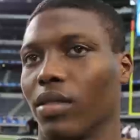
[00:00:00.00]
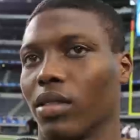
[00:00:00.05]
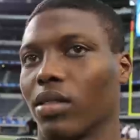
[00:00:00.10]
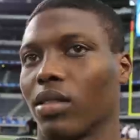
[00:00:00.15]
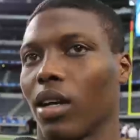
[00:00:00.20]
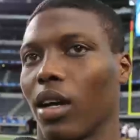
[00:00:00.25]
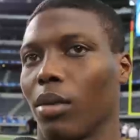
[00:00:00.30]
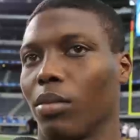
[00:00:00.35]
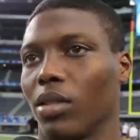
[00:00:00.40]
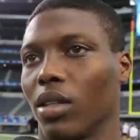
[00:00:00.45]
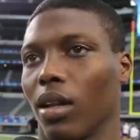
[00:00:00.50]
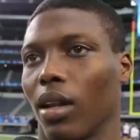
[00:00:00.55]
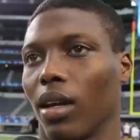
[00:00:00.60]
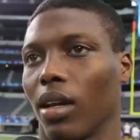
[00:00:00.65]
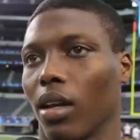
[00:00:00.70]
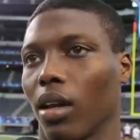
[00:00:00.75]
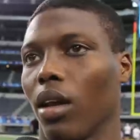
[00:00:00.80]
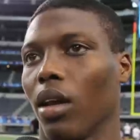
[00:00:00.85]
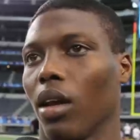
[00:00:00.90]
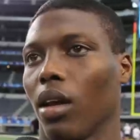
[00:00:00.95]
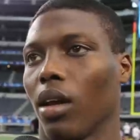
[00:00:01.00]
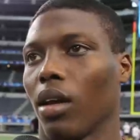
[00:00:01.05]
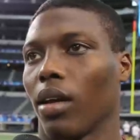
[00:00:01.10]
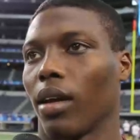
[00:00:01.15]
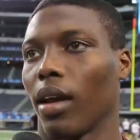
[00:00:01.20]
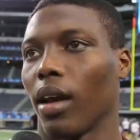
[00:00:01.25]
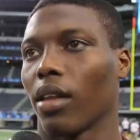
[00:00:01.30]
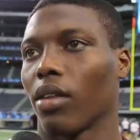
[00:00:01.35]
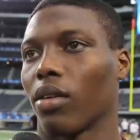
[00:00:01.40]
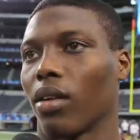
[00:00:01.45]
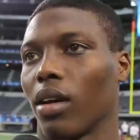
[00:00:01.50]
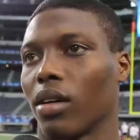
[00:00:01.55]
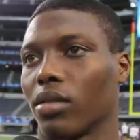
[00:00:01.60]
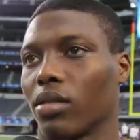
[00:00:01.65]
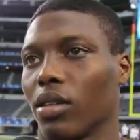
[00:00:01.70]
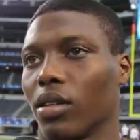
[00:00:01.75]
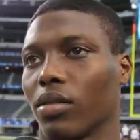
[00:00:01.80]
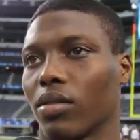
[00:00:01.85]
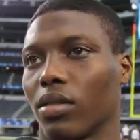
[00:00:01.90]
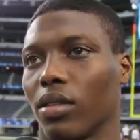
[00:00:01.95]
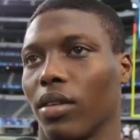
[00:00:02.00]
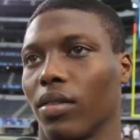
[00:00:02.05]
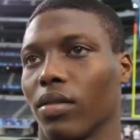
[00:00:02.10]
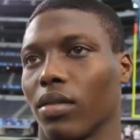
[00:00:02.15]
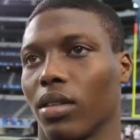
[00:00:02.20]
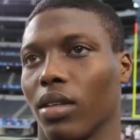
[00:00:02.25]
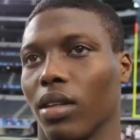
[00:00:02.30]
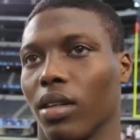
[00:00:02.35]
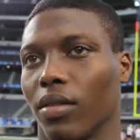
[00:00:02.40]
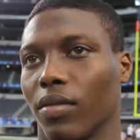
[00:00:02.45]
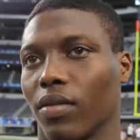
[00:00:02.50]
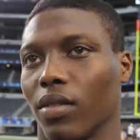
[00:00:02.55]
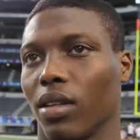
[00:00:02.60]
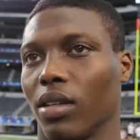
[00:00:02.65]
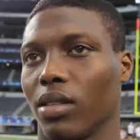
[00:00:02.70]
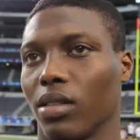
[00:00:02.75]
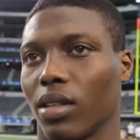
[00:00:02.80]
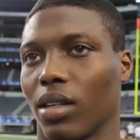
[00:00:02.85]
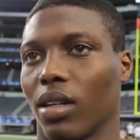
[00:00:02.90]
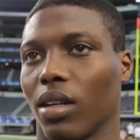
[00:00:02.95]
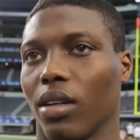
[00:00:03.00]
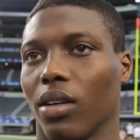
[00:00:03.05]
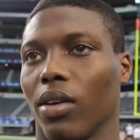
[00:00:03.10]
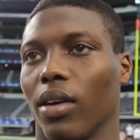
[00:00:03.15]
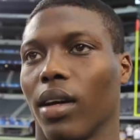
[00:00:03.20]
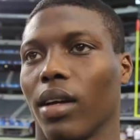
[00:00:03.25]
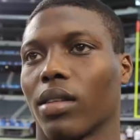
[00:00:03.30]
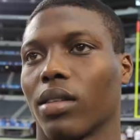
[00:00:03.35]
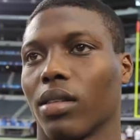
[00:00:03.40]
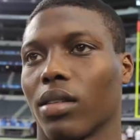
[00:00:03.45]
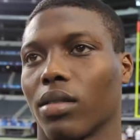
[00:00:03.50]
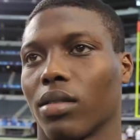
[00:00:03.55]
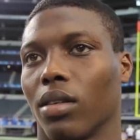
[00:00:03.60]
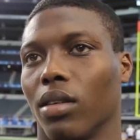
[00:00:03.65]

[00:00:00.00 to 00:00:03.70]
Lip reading: us time to like gather ourselves and everything if things get a little hectic.